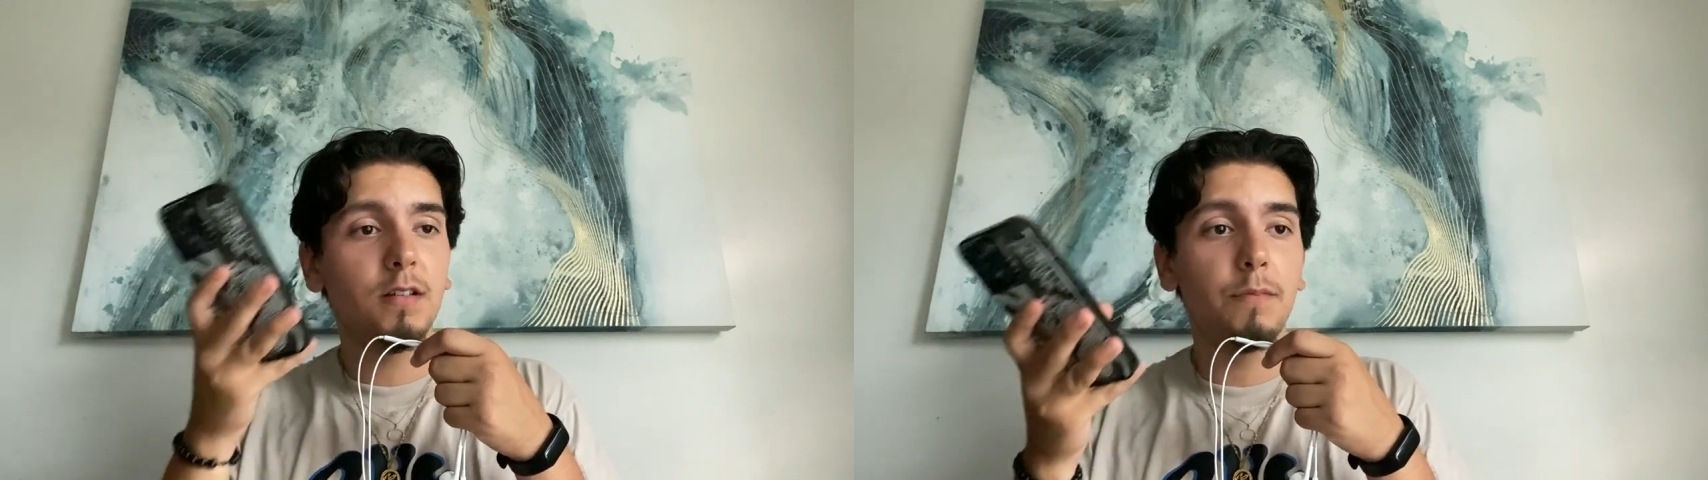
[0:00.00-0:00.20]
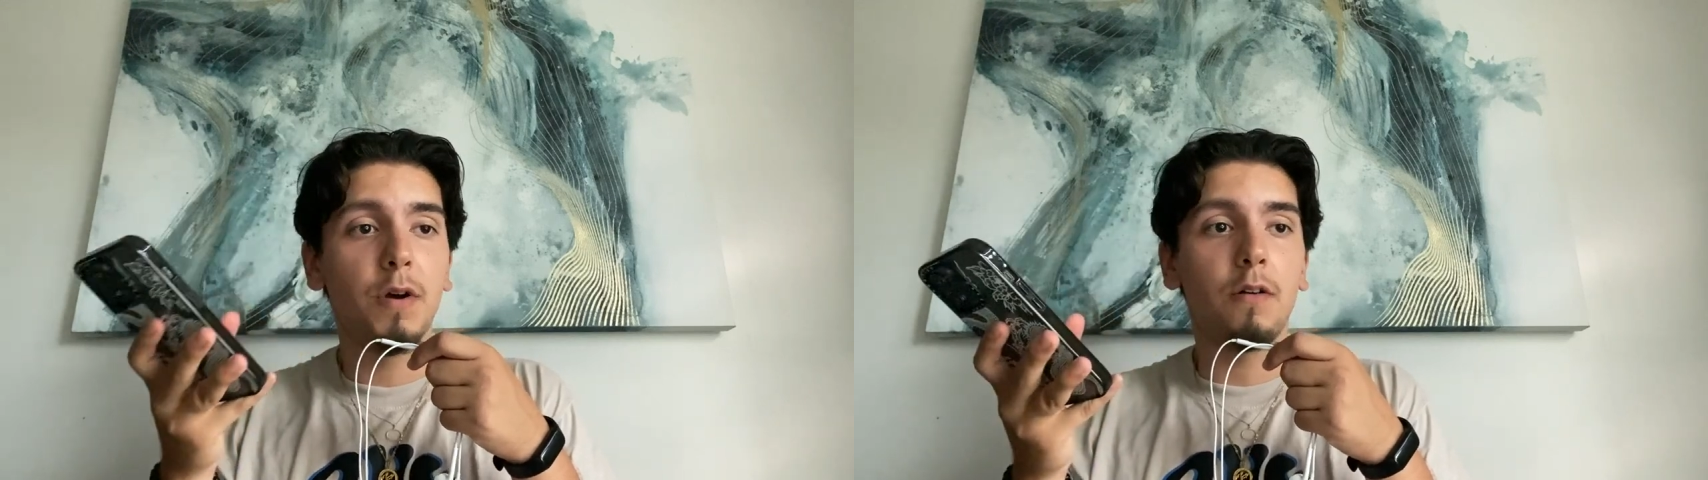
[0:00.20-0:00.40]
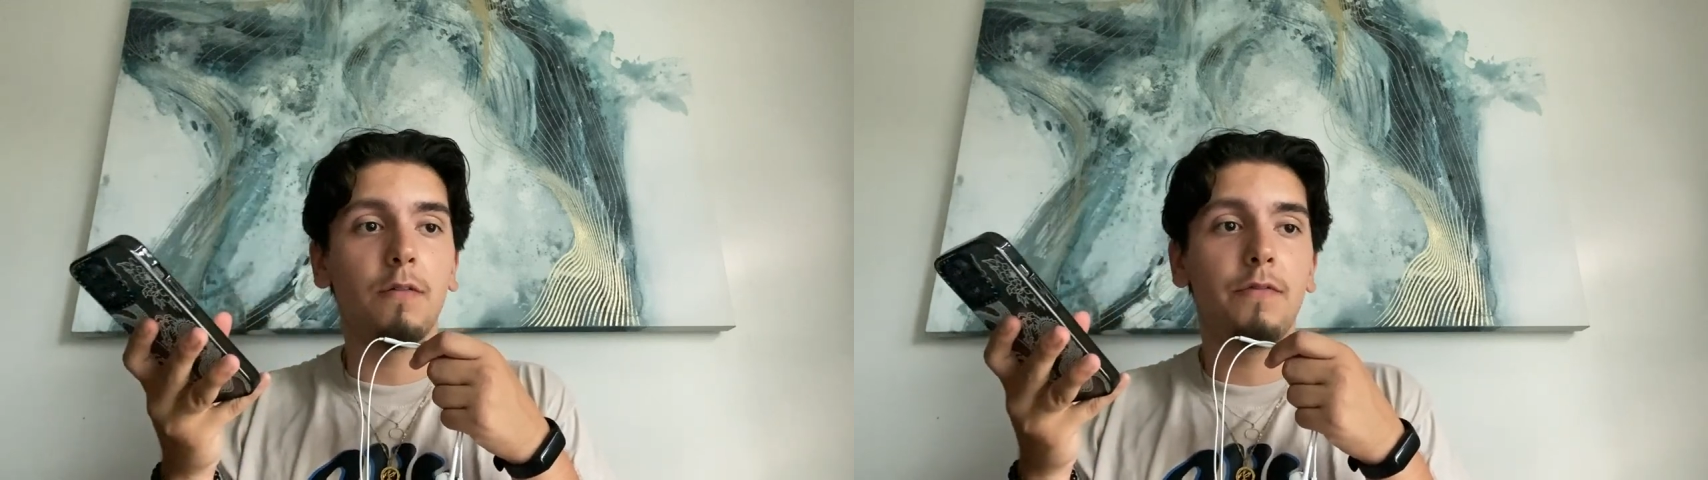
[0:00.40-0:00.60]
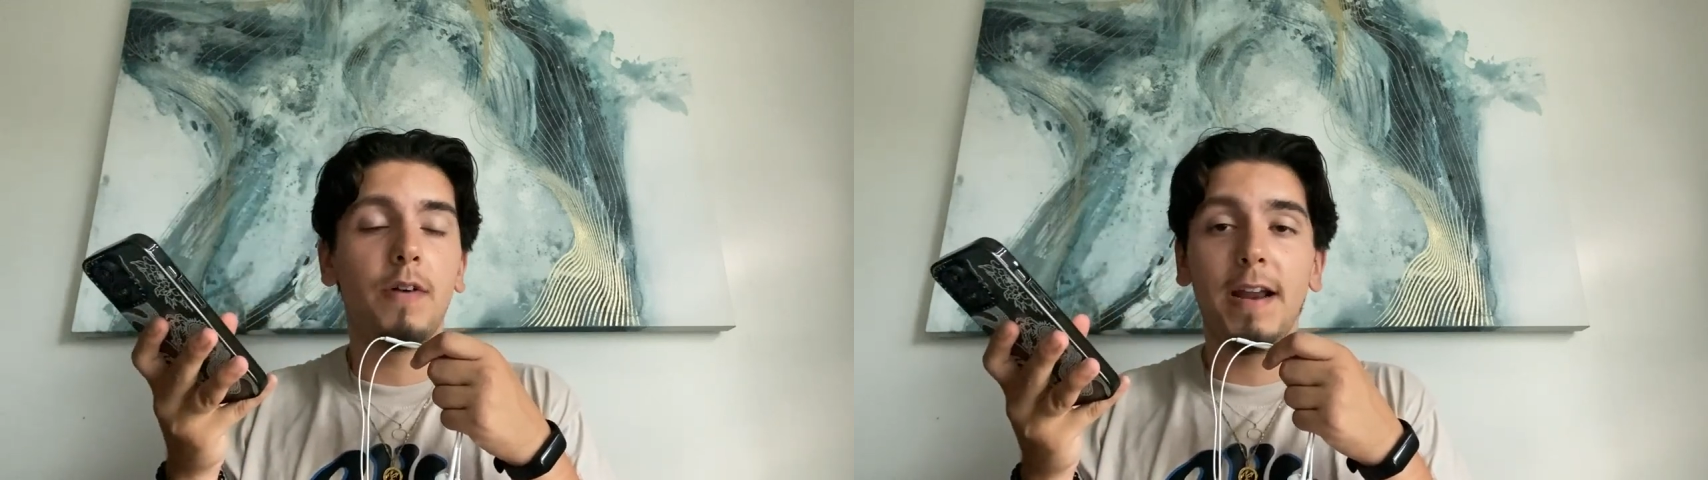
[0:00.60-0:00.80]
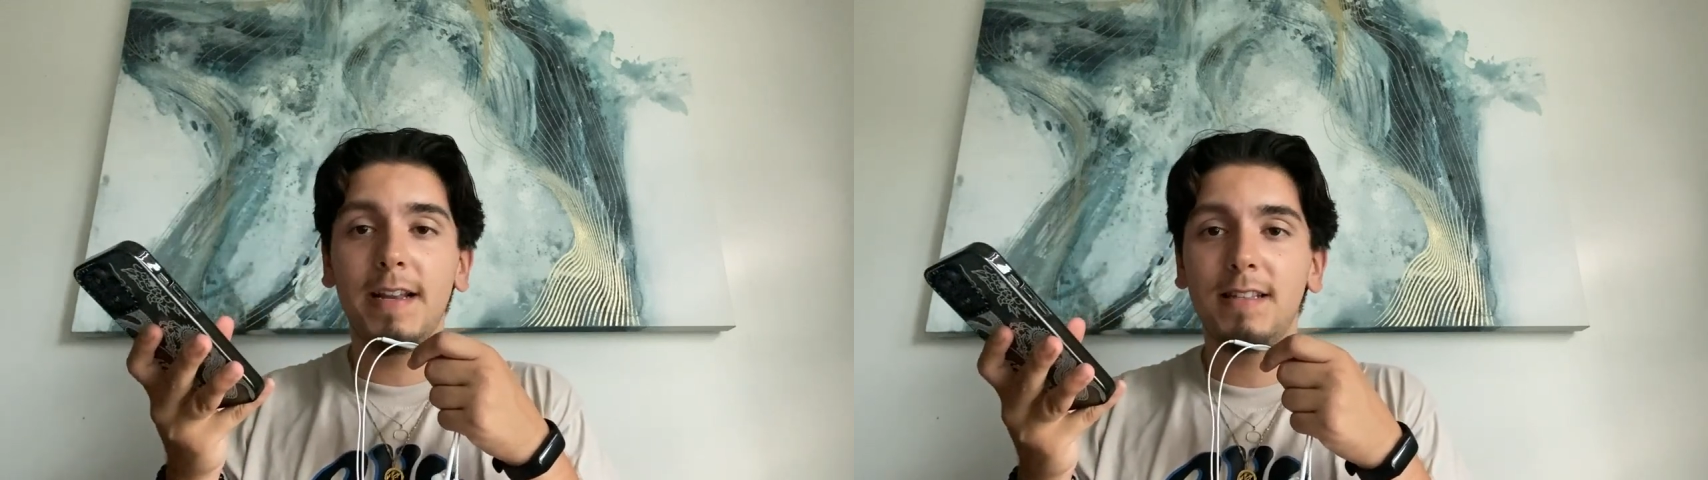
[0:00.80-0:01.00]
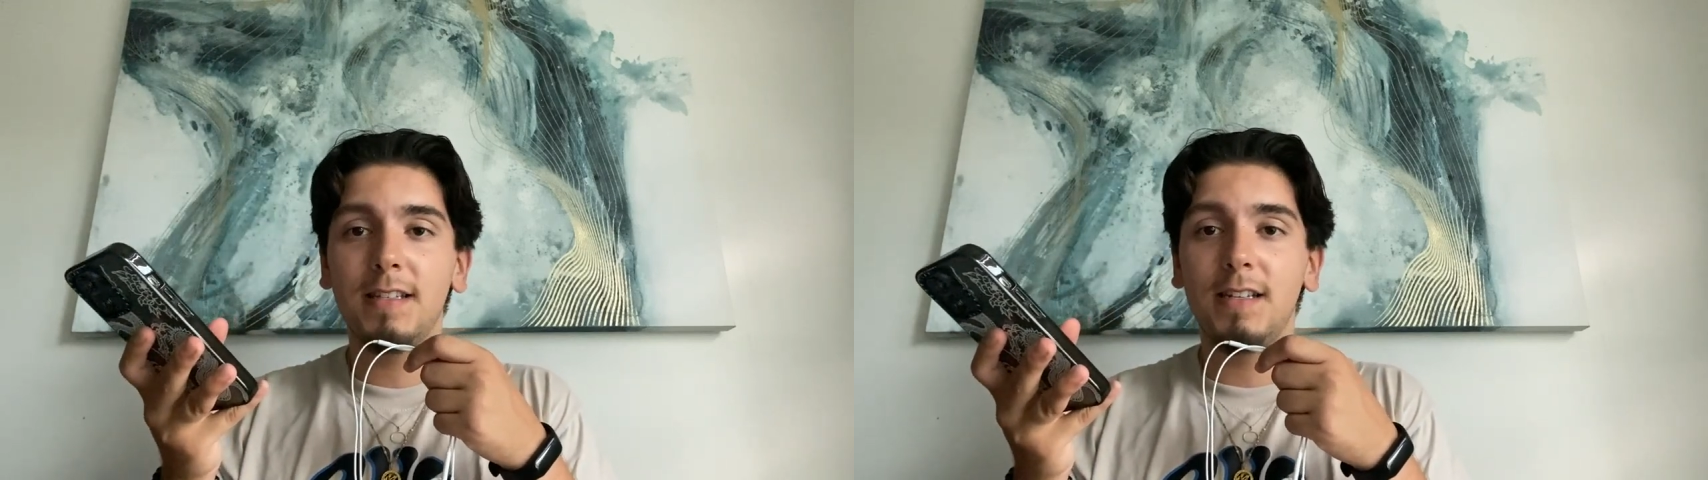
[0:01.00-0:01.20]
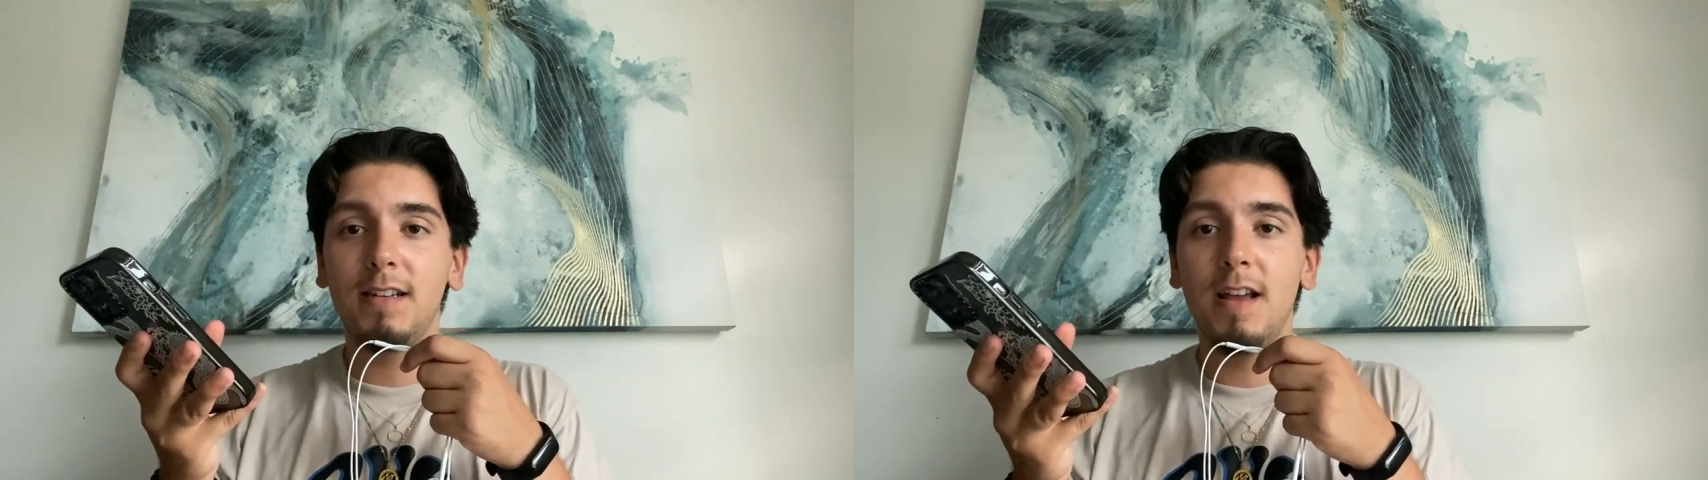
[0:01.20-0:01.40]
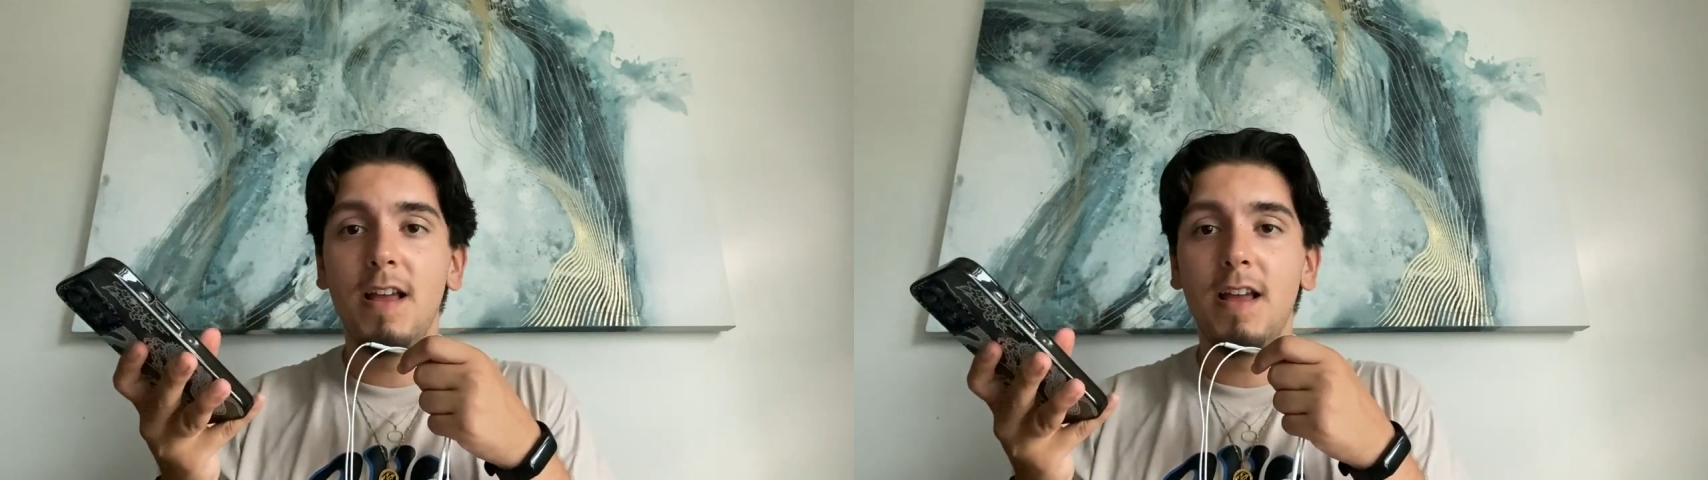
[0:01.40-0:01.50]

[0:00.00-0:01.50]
about financing,